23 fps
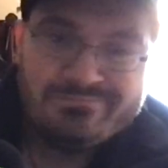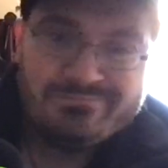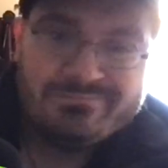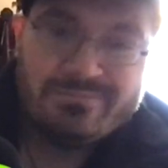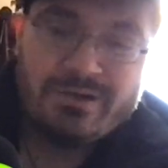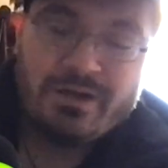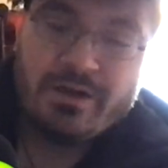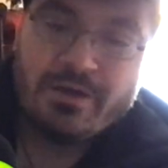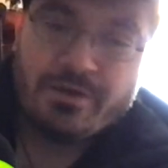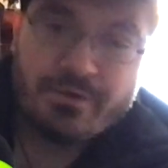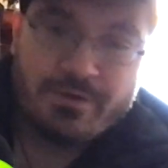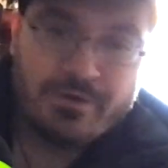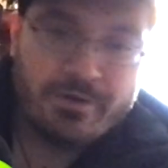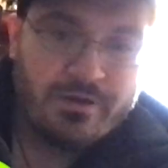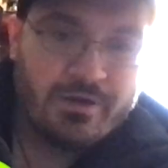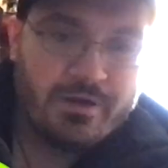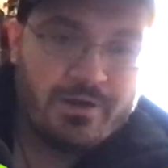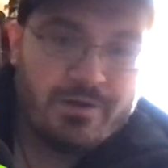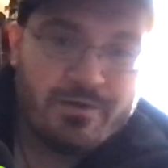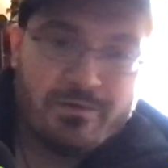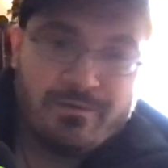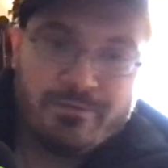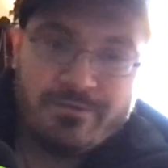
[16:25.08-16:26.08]
$100,
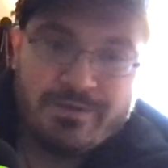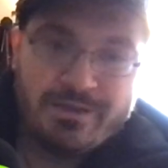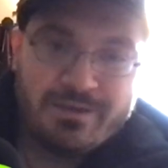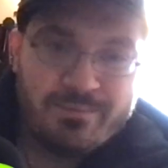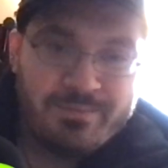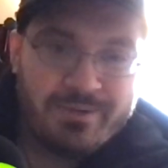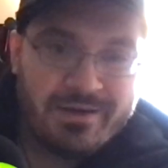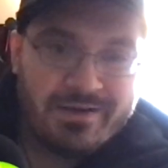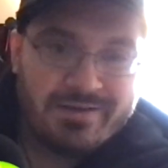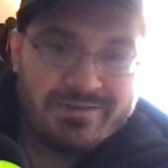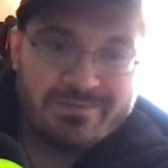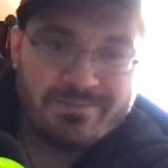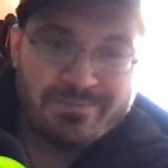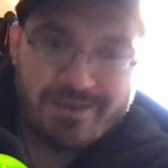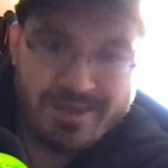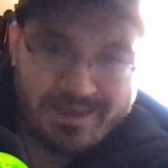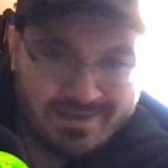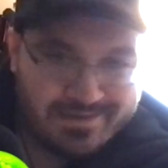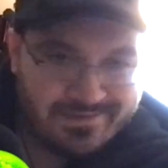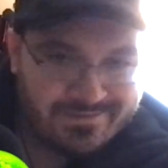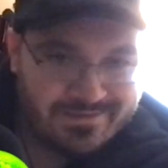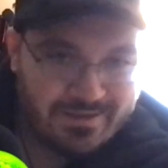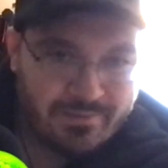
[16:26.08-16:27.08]
$150 a
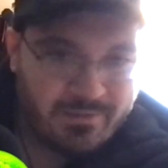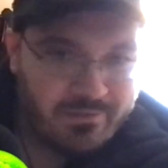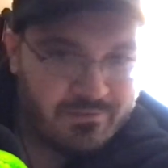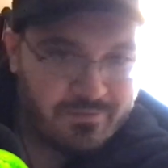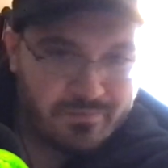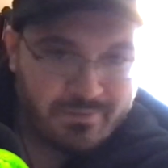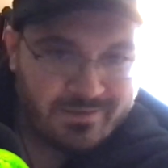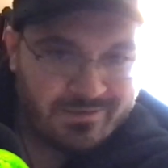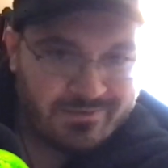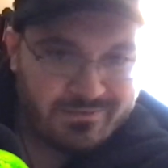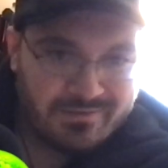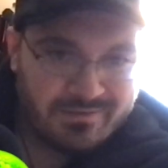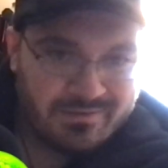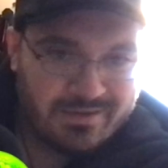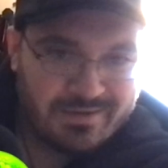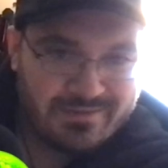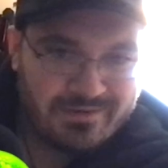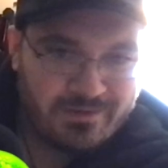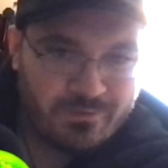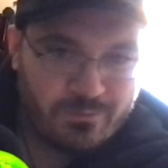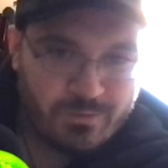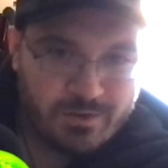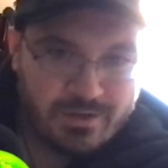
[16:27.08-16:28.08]
piece. Some of them, it's
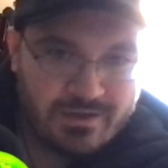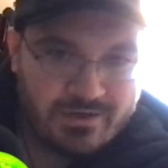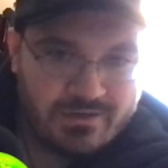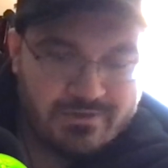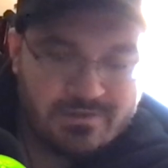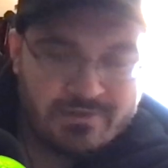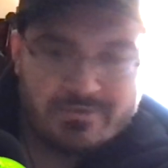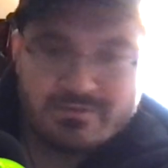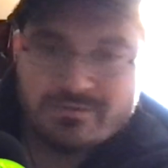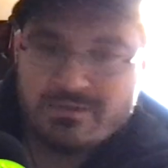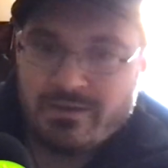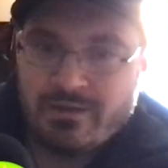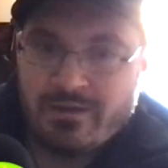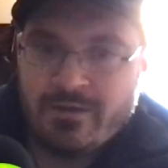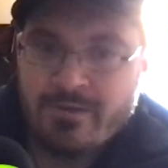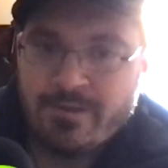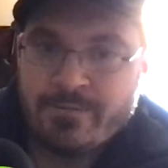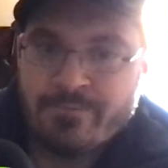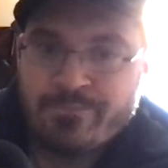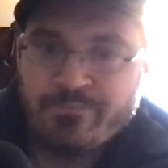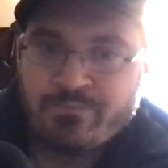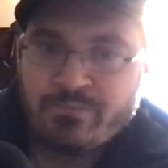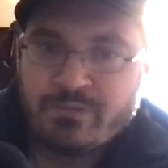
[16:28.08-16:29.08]
outrageous.
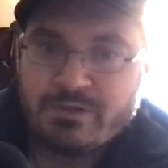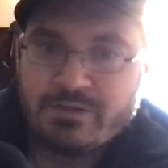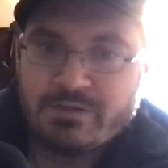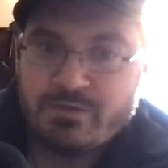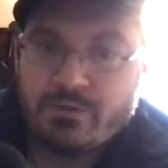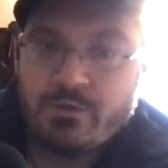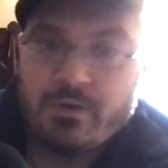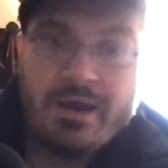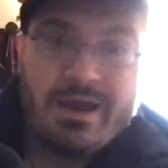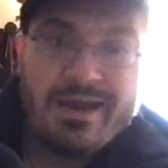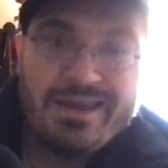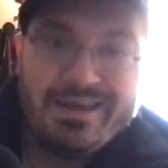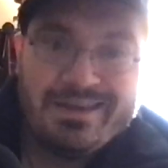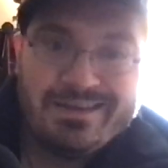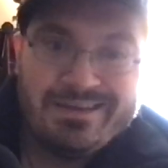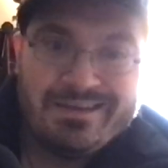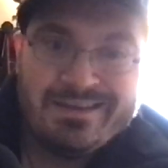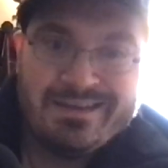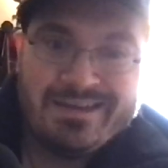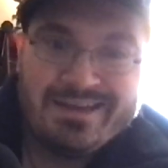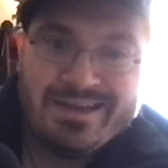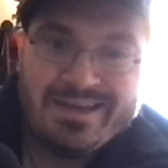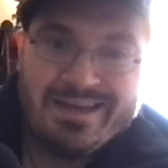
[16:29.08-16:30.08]
So I
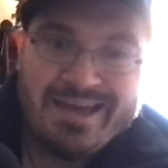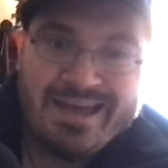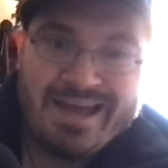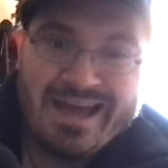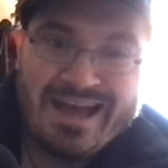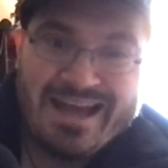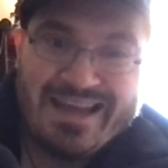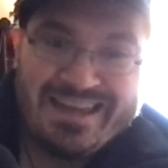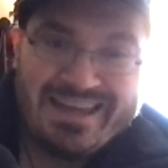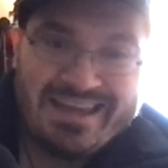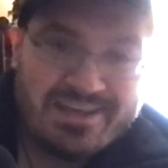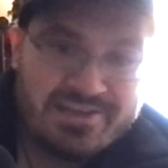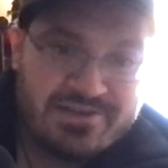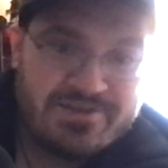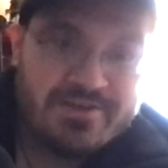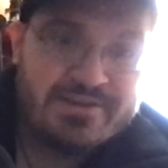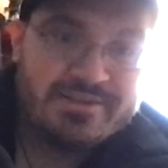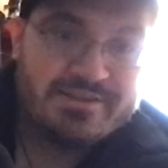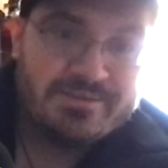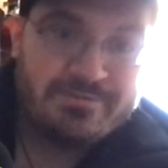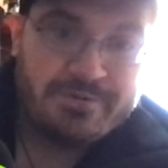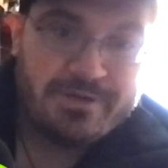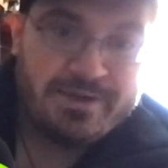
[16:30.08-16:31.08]
can't
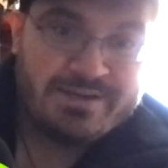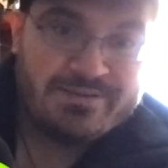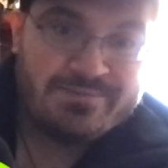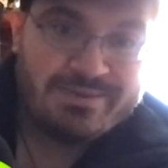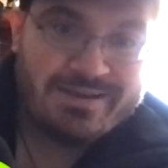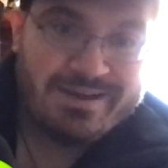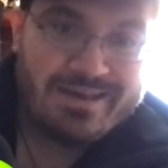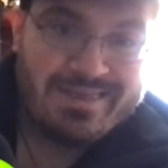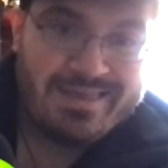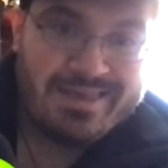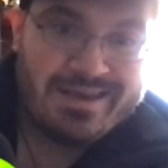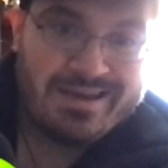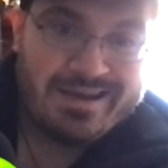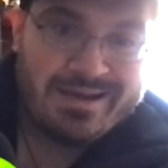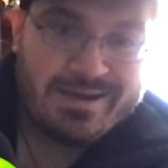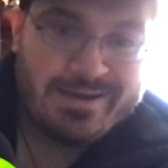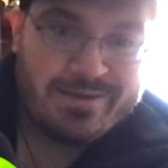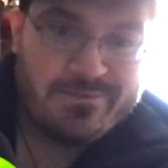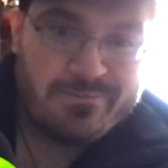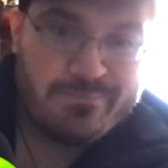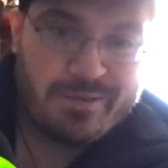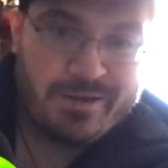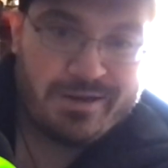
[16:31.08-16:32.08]
justify spending that
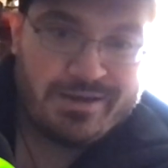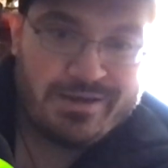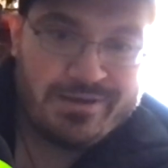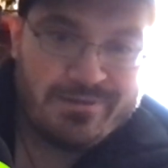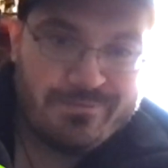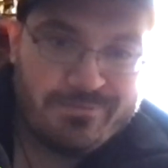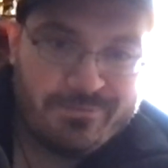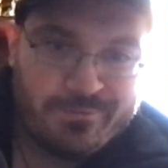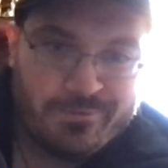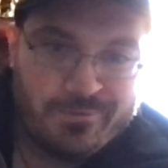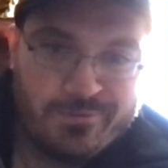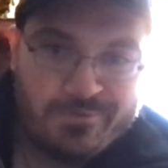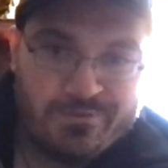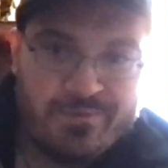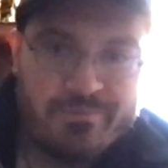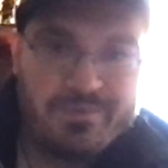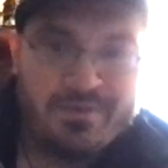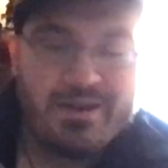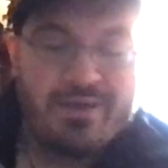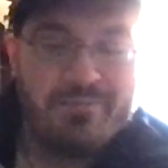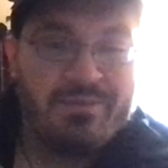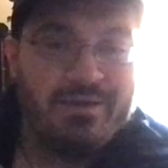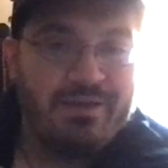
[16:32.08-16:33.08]
kind of money for
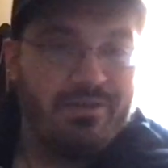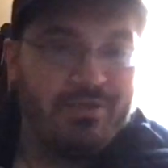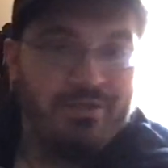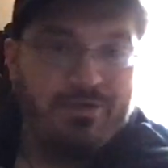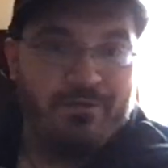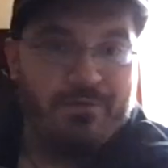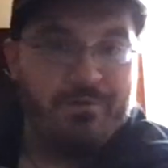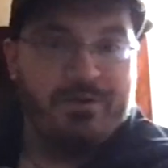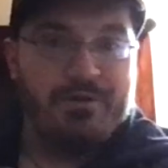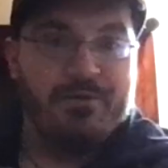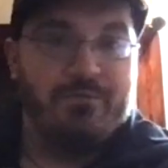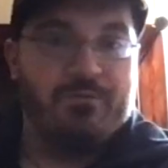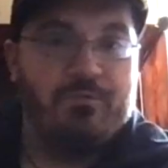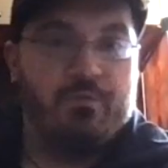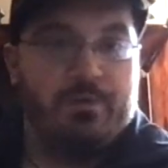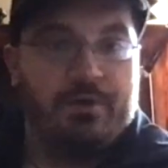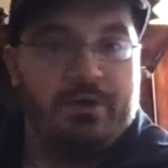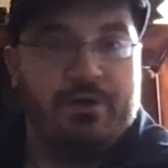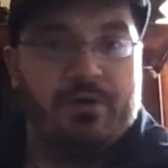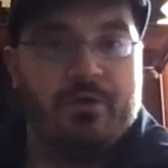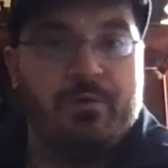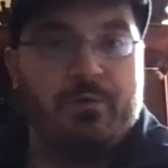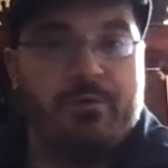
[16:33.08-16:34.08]
something I paid $30 or
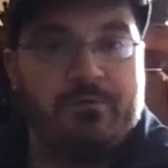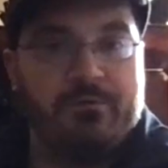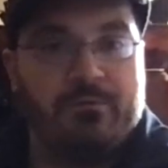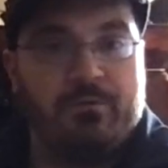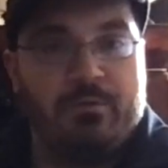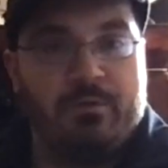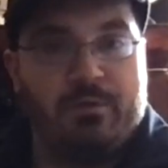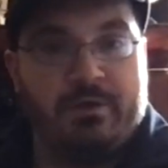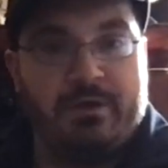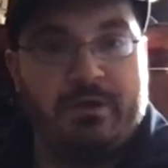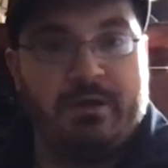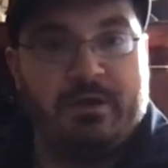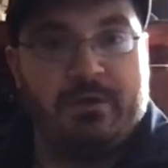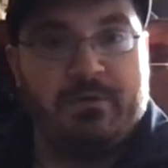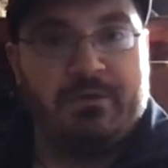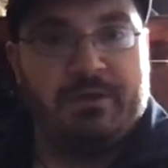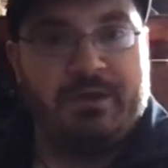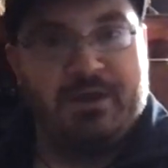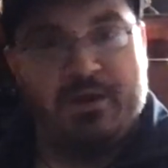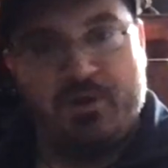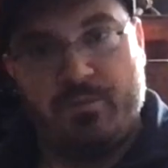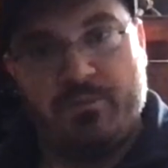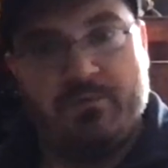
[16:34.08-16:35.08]
$40 for, the
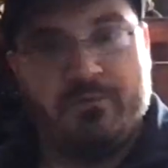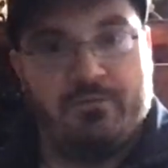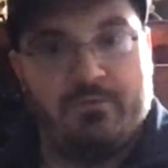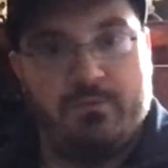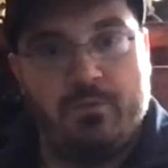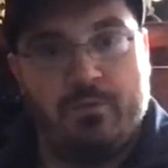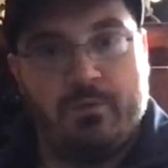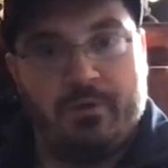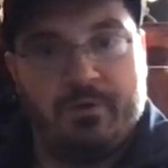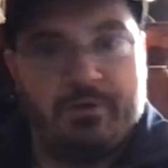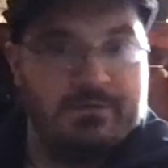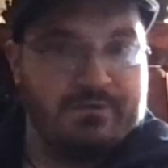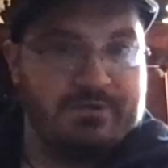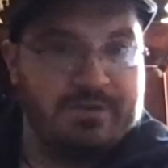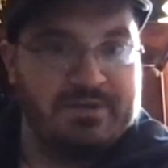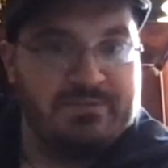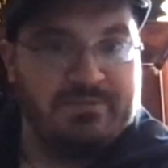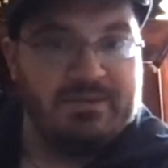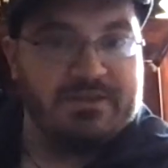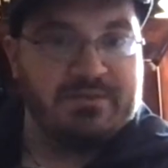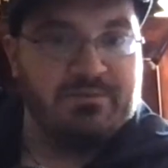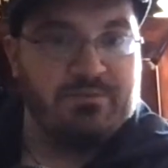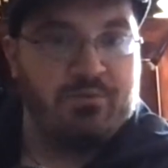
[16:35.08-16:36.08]
year before or
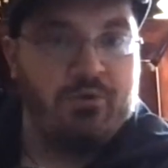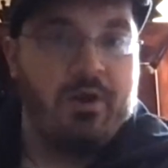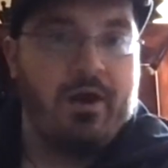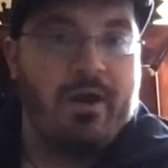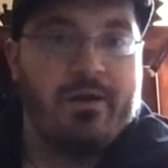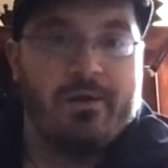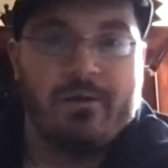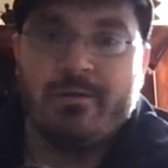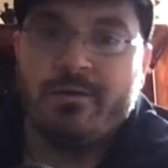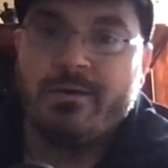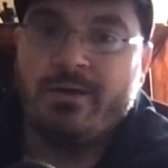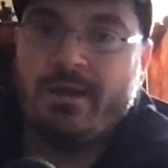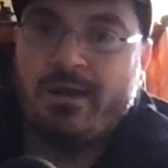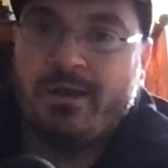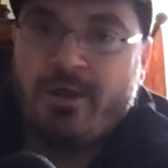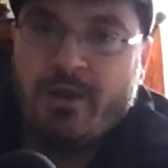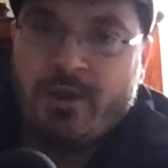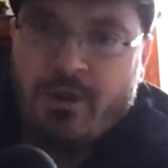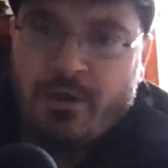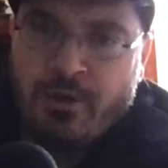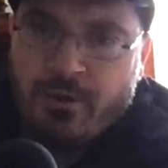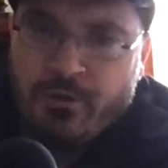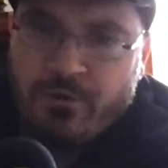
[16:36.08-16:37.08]
6 months prior.
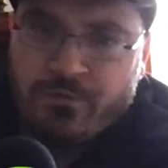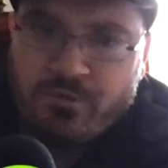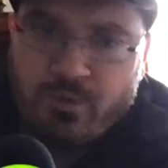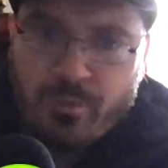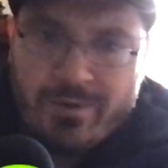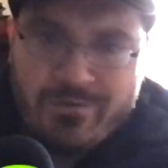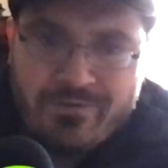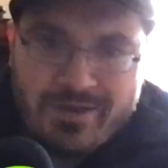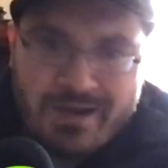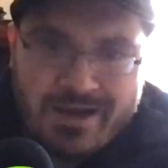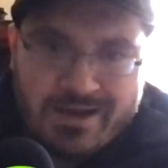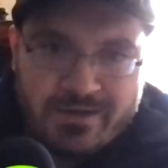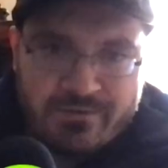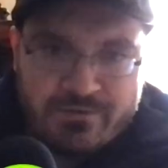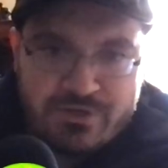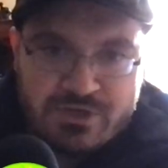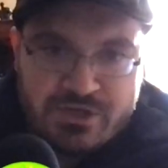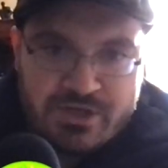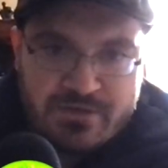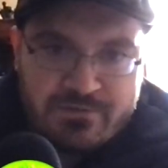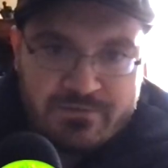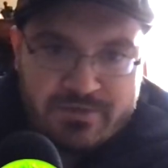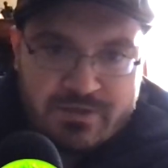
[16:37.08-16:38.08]
So I've kind of
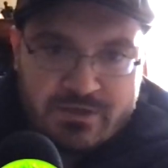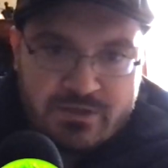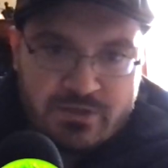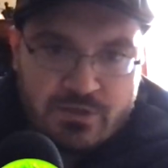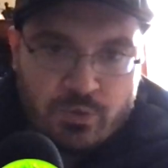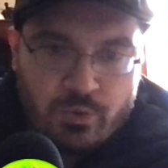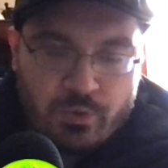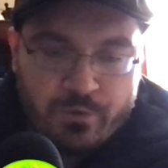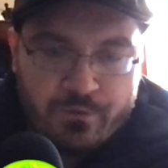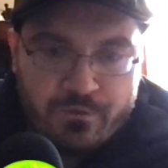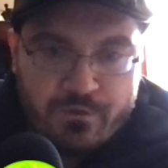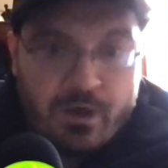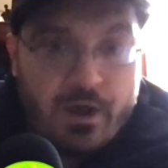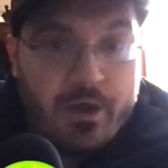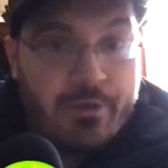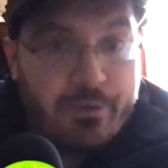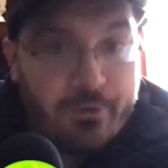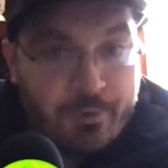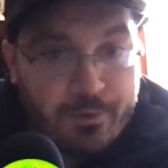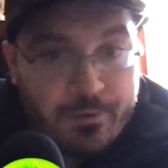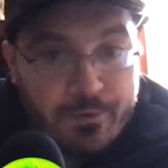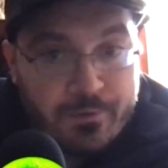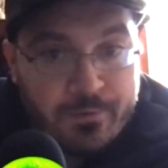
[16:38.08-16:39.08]
shifted towards
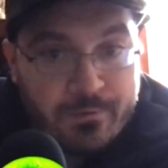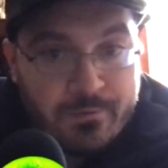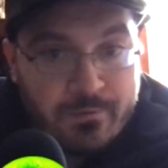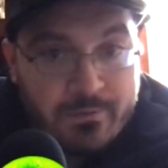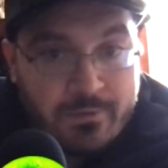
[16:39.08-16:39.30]
other